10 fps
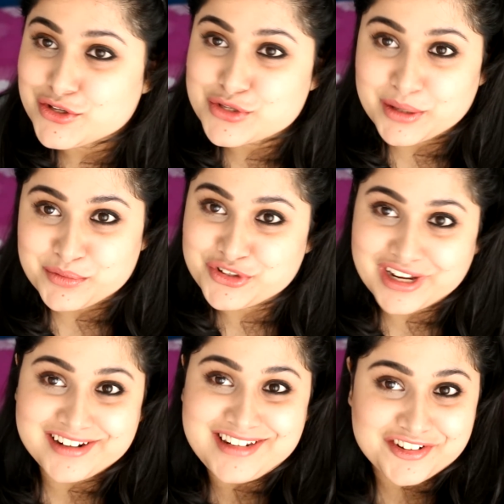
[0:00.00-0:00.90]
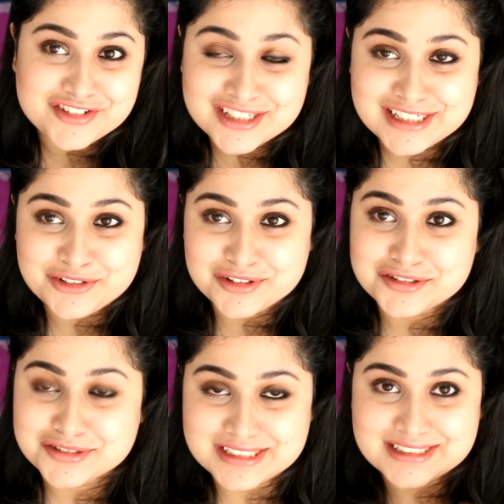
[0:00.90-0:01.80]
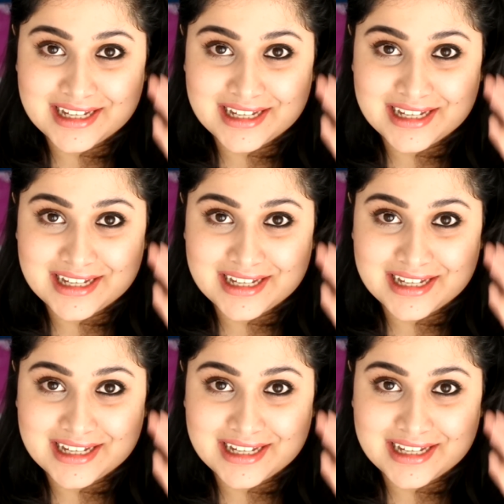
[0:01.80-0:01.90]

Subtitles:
So I would definitely not do this,